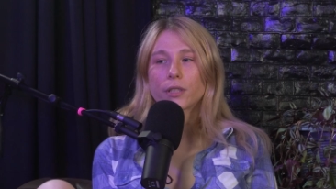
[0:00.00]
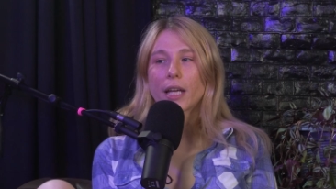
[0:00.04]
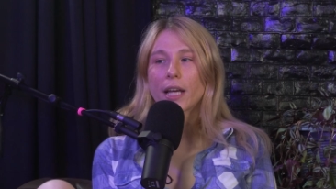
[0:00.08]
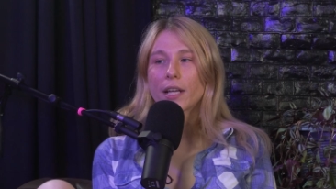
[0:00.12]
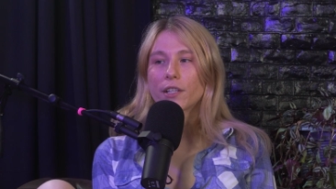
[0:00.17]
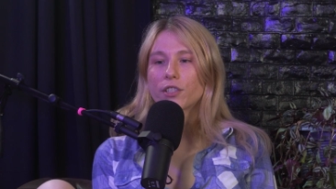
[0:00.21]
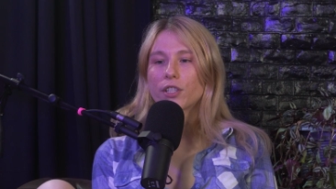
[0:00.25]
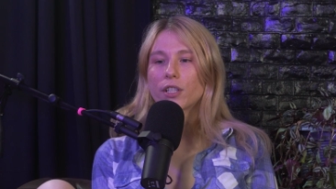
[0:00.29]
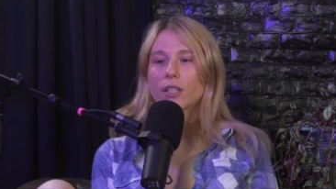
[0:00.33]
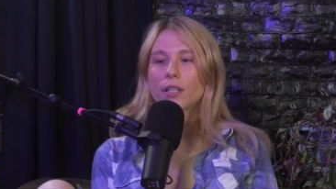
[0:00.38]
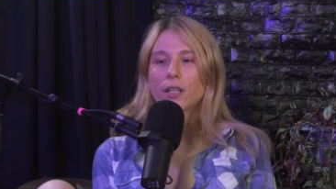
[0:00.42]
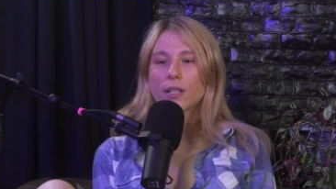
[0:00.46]

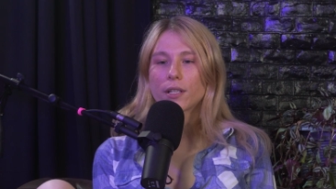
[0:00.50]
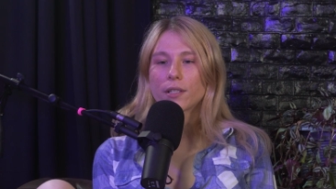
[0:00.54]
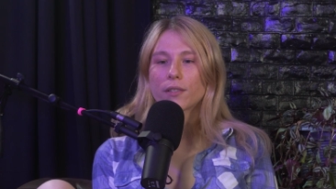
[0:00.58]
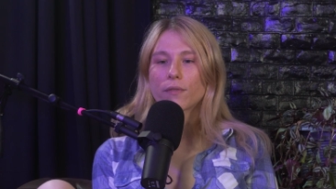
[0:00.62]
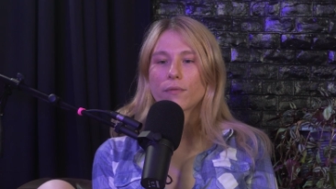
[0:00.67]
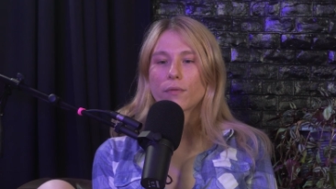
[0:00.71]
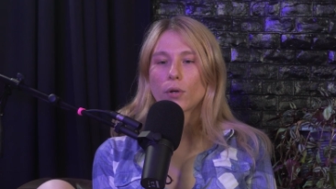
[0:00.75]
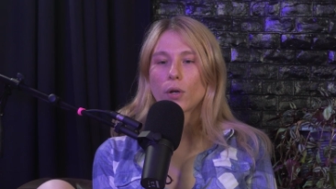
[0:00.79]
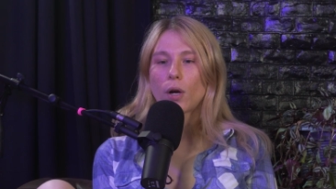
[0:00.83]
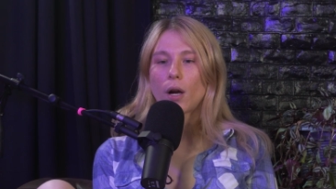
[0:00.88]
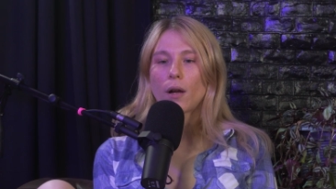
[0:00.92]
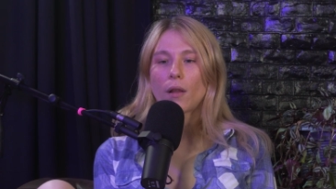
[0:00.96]
catching us
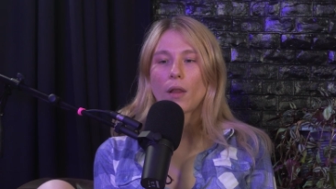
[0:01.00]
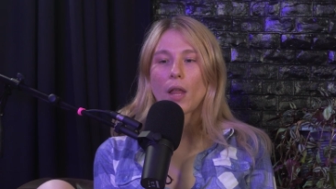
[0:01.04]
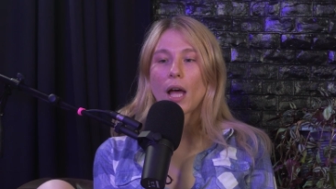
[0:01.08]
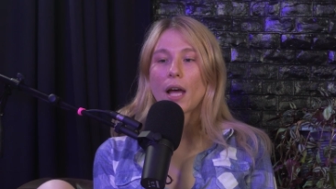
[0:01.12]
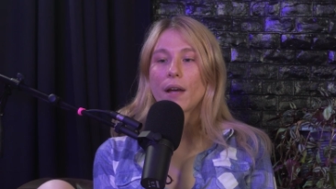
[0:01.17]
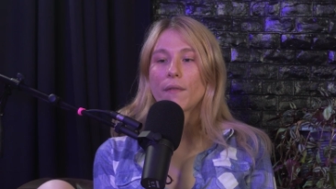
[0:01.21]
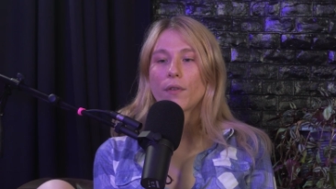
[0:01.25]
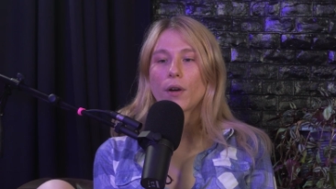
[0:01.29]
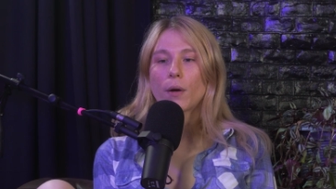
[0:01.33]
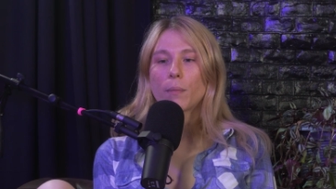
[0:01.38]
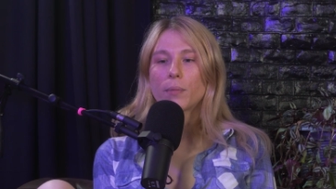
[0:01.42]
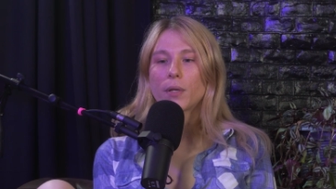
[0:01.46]
for our
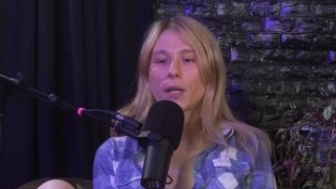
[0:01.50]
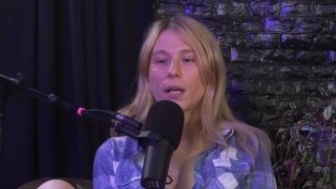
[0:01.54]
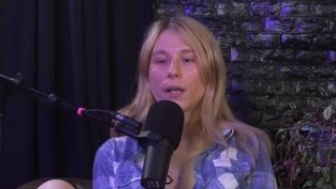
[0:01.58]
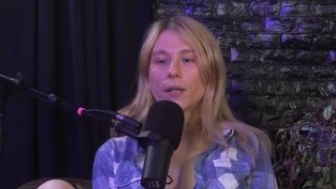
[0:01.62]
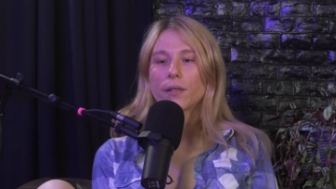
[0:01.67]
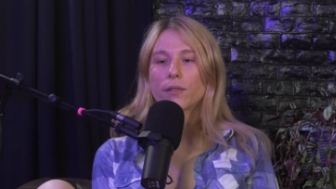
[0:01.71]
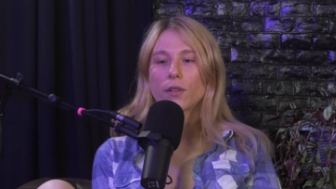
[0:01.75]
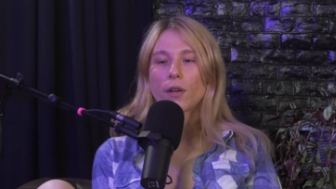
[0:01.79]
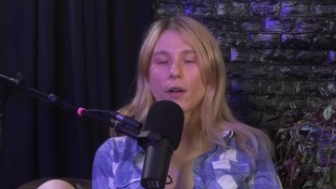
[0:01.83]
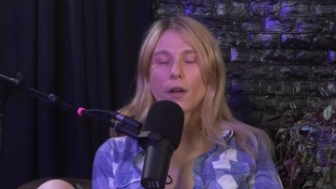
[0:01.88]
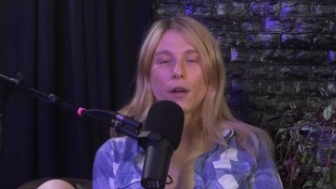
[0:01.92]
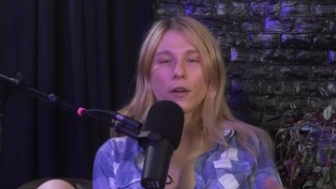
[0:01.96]
live
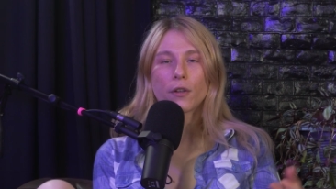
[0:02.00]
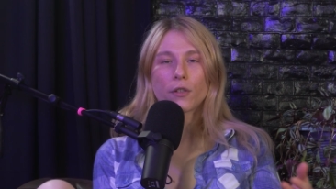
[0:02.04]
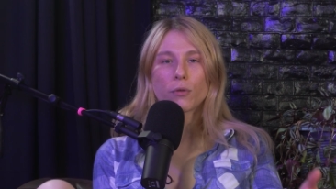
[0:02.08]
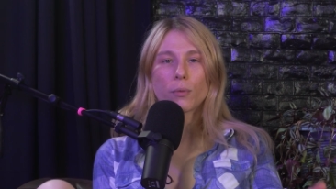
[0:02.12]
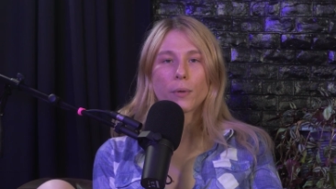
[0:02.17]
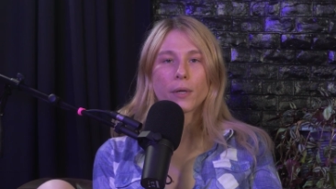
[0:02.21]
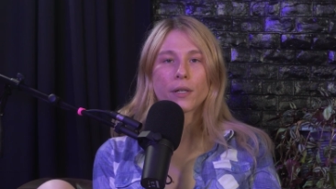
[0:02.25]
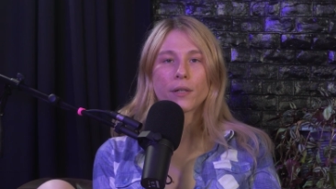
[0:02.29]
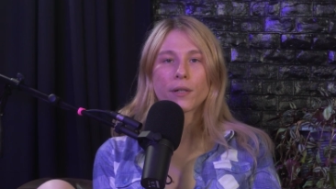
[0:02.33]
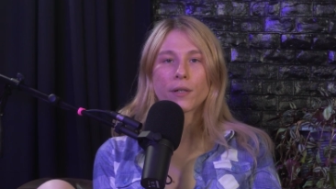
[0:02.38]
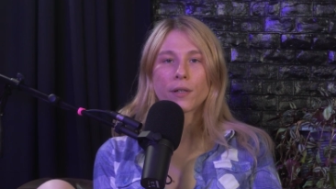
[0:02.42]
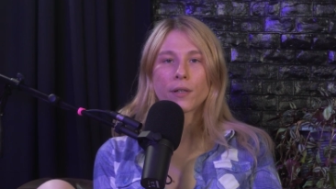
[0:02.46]
updates on
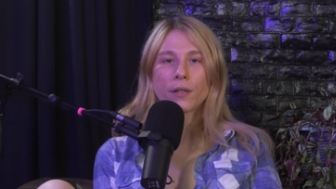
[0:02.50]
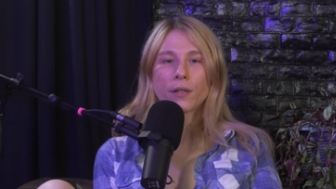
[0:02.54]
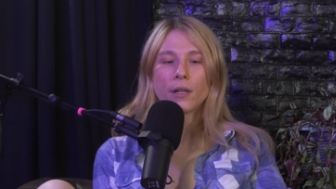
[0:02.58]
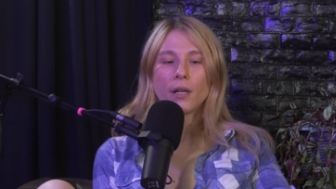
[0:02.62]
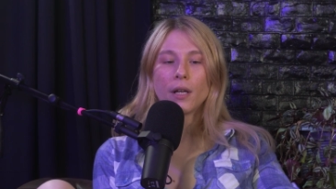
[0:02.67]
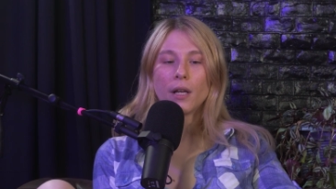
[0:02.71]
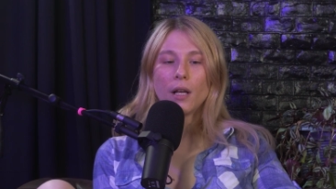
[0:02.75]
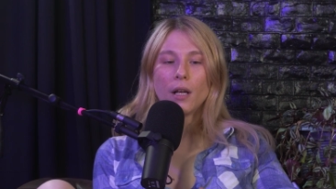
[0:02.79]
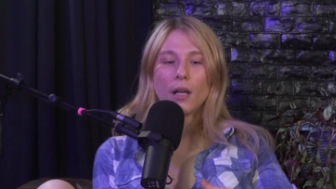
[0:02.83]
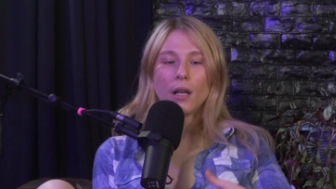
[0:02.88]
Twitter.